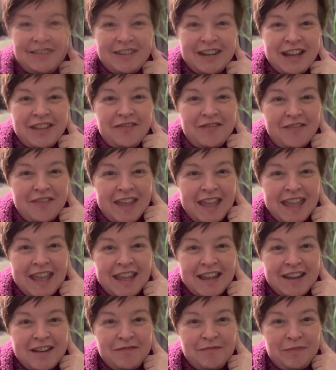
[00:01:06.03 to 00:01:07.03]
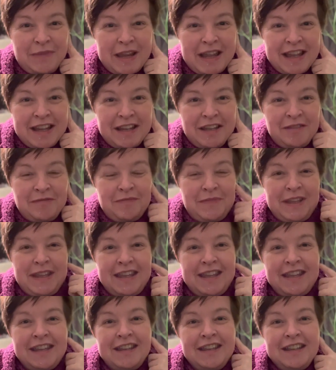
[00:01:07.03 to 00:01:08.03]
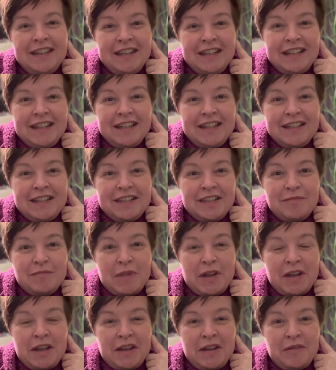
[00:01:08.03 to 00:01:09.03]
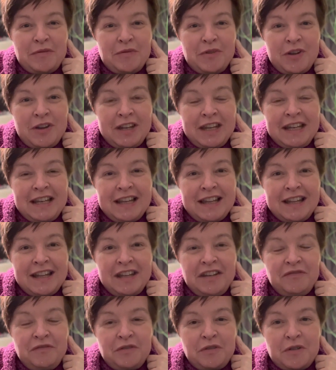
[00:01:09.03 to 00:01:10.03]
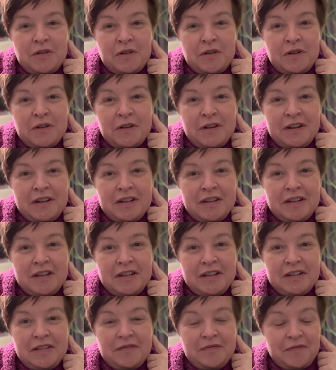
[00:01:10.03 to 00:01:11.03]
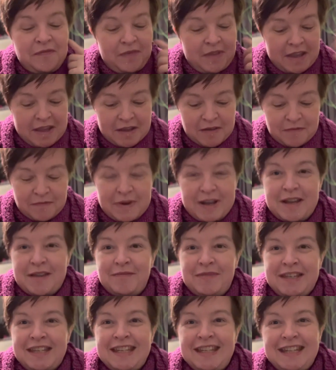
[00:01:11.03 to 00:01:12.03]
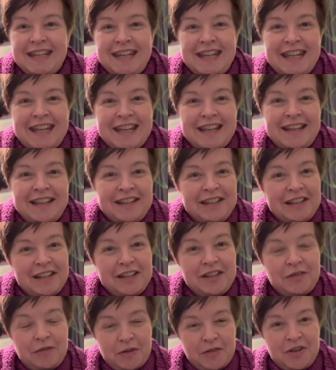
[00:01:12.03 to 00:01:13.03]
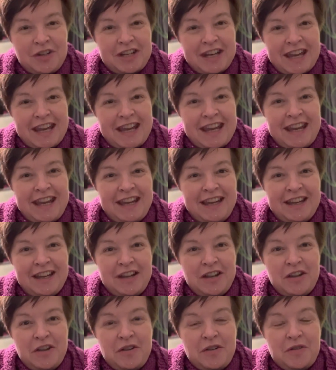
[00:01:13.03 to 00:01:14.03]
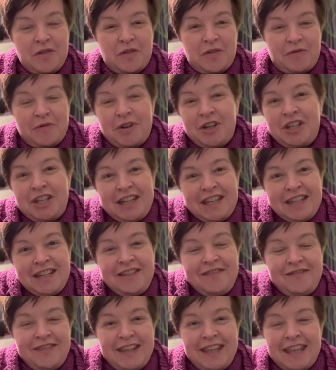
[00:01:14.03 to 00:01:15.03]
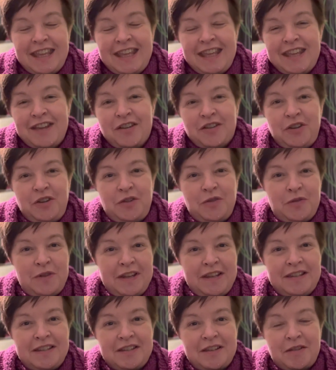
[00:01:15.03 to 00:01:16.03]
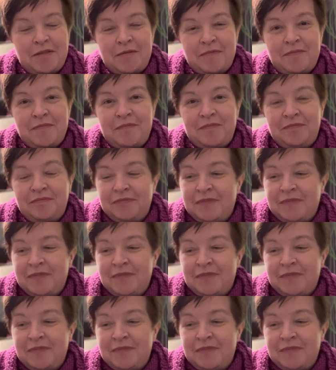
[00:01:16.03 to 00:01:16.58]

Right there behind me is my working light for when I'm sitting here crocheting or watching TV or doing some